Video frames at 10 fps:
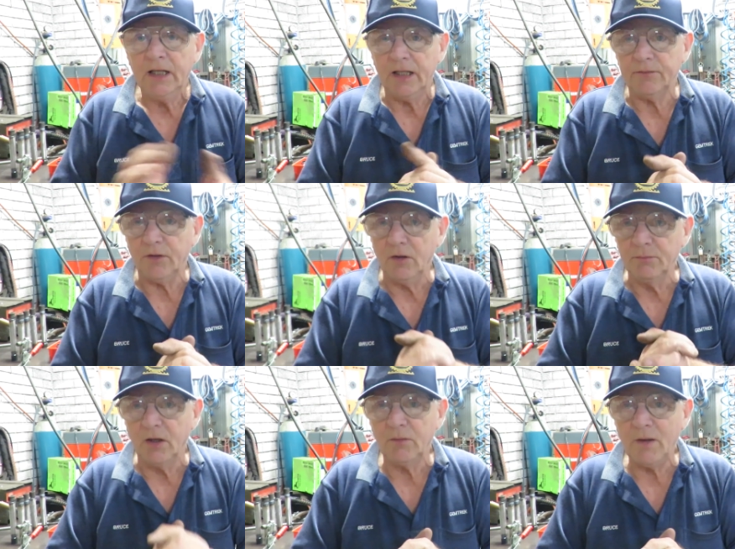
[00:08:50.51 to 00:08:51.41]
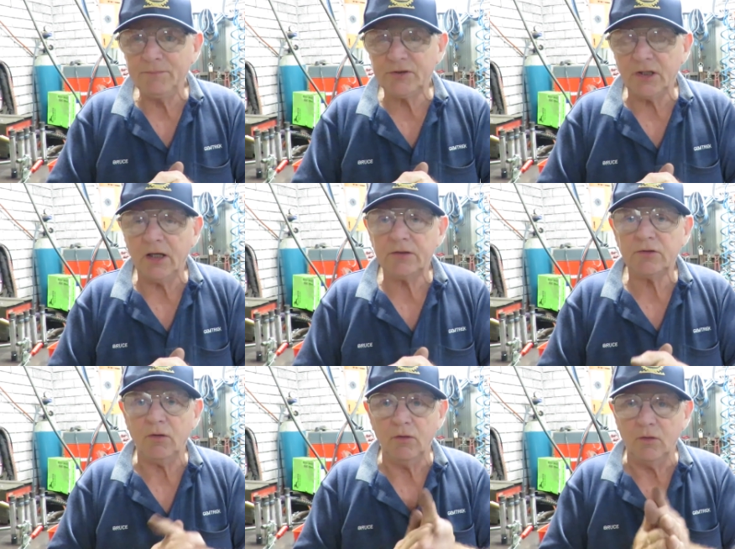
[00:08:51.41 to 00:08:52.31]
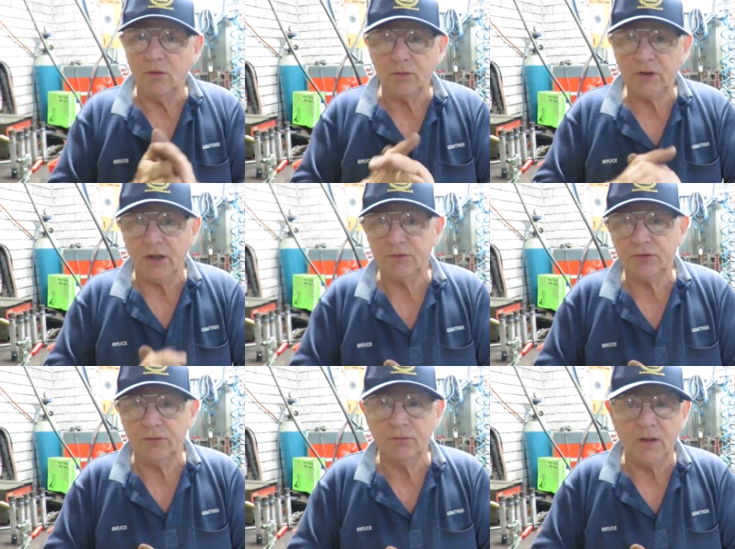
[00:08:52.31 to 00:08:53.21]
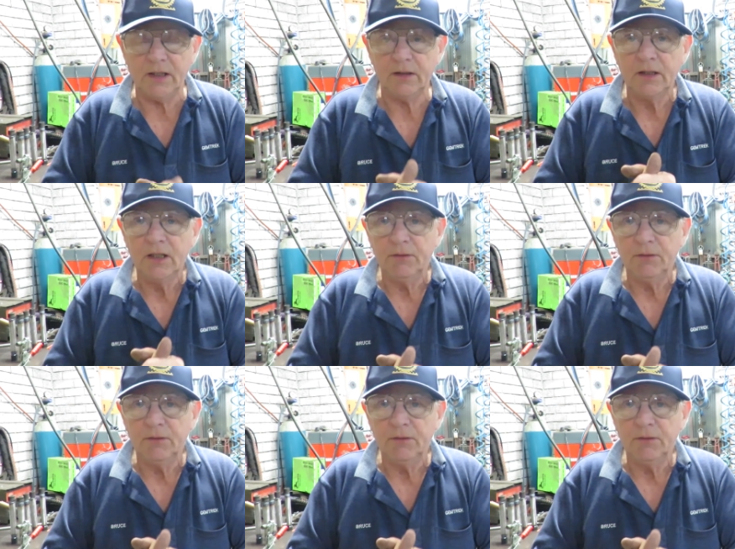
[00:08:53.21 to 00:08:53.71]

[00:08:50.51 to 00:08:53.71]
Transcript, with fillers: It's on my website or go to uh,